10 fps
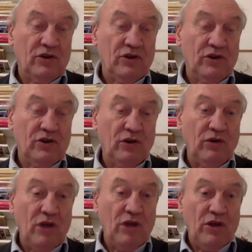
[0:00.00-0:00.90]
So
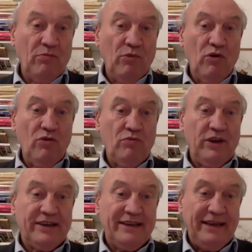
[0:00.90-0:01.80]
the more we
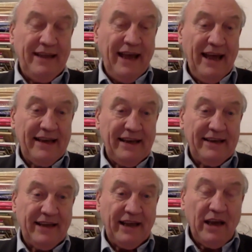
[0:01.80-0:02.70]
see that, is
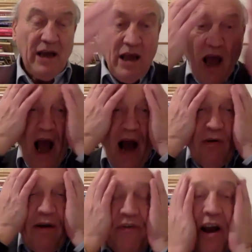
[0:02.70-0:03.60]
that
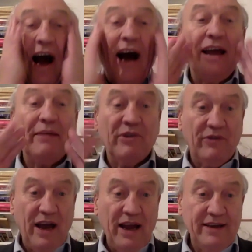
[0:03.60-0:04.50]
however I am
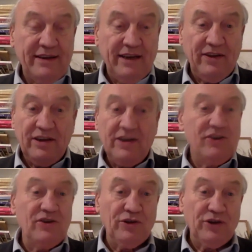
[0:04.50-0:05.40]
arising, this is
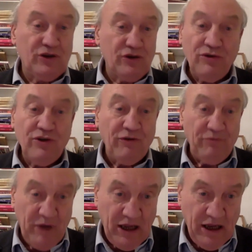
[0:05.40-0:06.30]
not the truth of
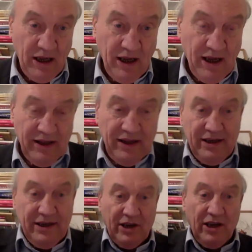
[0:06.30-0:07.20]
me. This
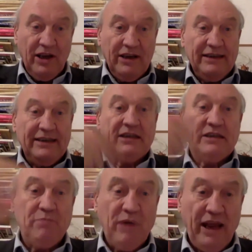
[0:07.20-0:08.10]
is a
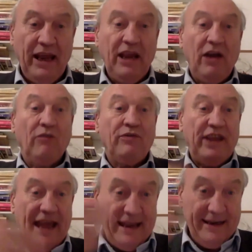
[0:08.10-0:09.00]
display of the
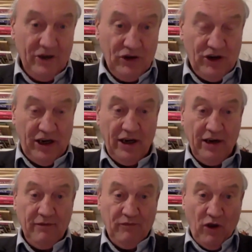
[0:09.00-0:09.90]
energy
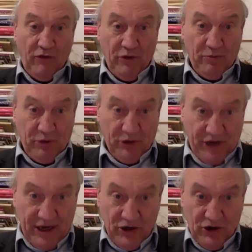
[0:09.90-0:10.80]
of the
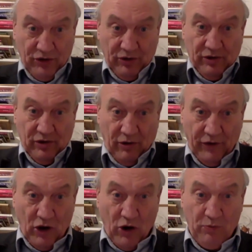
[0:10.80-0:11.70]
potential of the
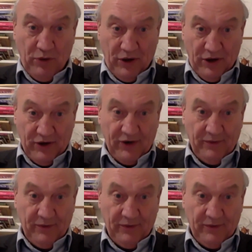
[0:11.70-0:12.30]
openness.